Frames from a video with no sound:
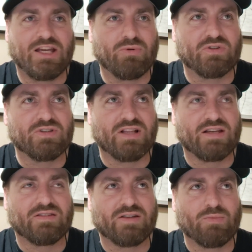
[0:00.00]
He wasn't
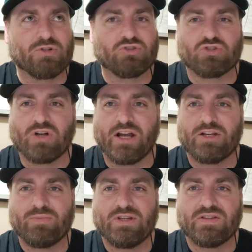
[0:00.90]
like someone trying
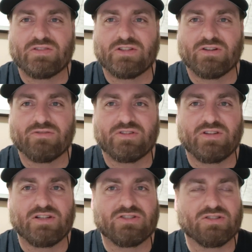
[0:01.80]
to be the center of
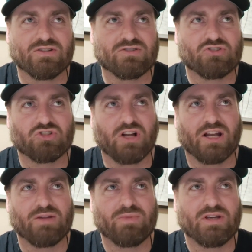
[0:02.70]
attention or
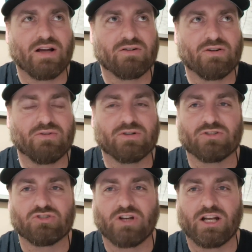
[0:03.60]
trying to be outgoing
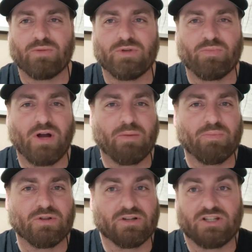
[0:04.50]
or trying to be
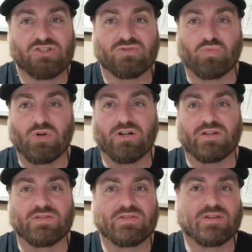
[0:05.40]
popular. He just
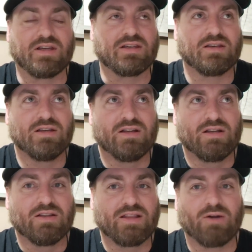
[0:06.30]
was. Like,
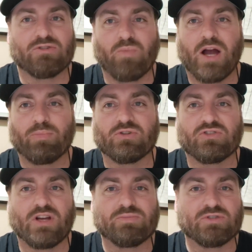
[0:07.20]
that was my
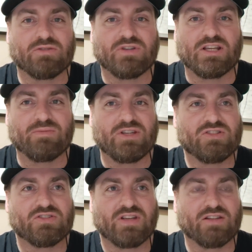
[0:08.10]
perception of him. He
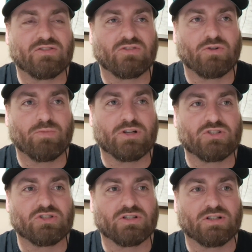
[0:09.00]
just had so
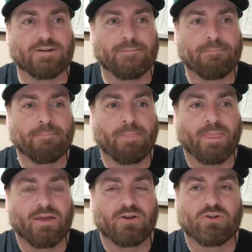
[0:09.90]
much uh,
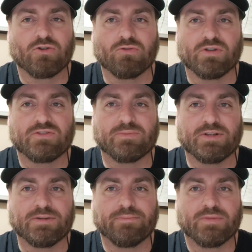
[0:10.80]

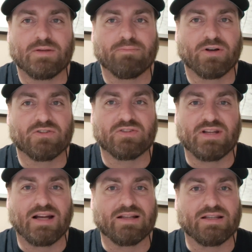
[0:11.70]
charisma and
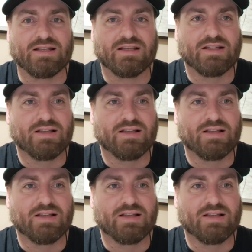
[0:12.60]
personality.